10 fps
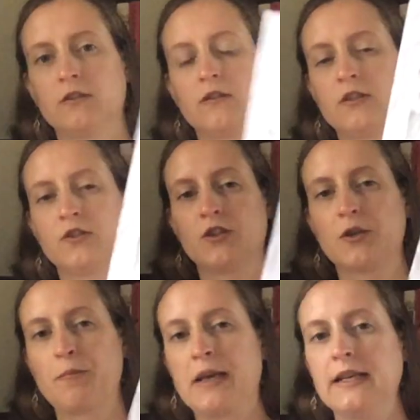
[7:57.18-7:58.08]
It's just a
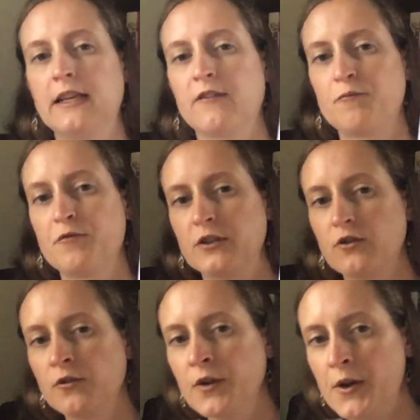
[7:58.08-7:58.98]
PDF print
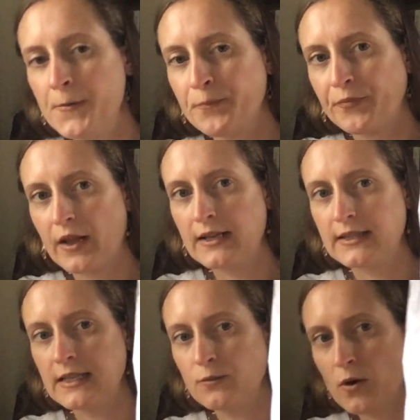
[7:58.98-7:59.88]
off. Is
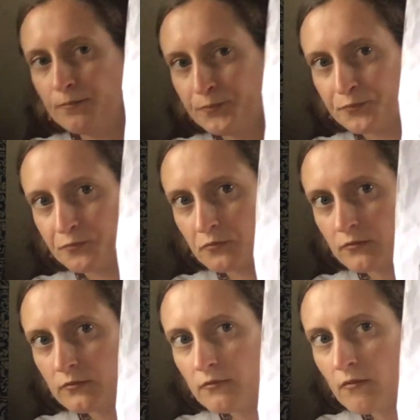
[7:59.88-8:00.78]
this one?
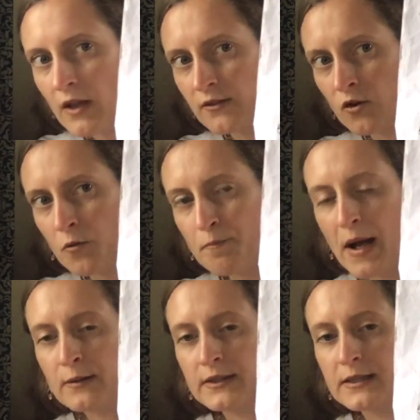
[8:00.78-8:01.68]
It's called
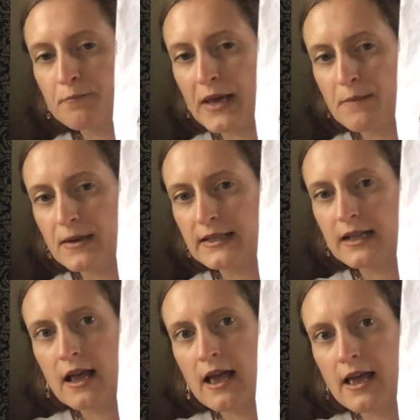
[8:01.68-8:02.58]
Bouncing Babies
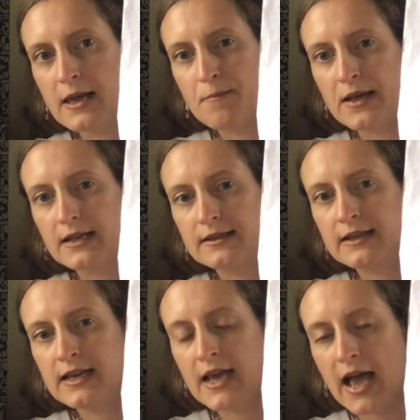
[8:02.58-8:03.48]

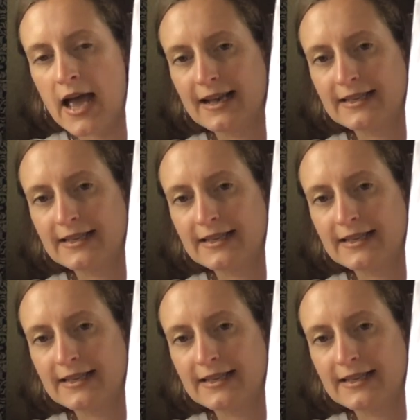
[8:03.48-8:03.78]
ABC, and